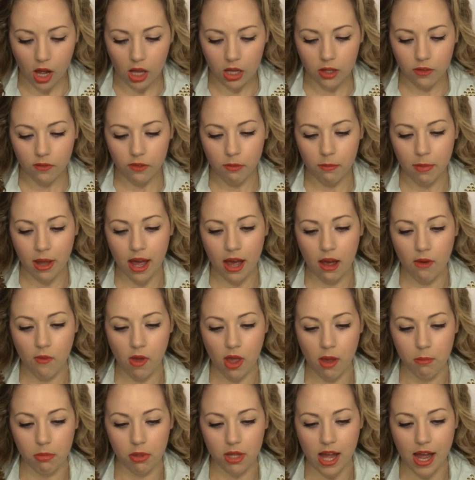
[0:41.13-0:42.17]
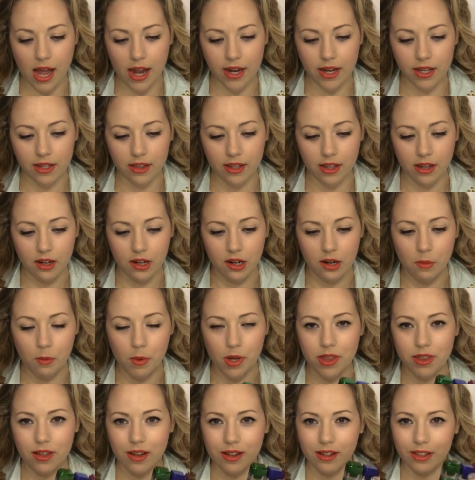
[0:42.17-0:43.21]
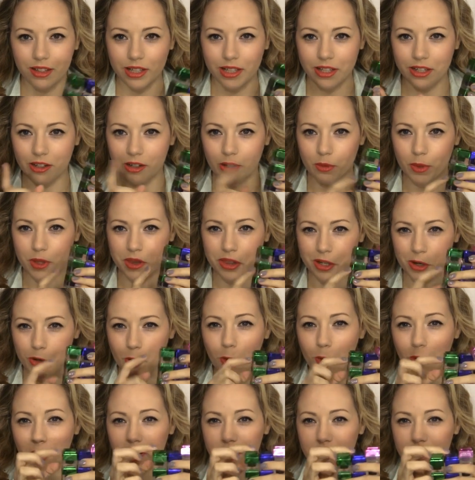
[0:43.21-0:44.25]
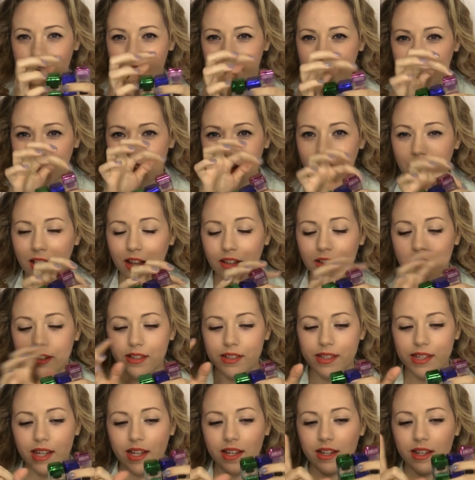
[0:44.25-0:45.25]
All of them have a black in there with a glitter with the coordinating colors.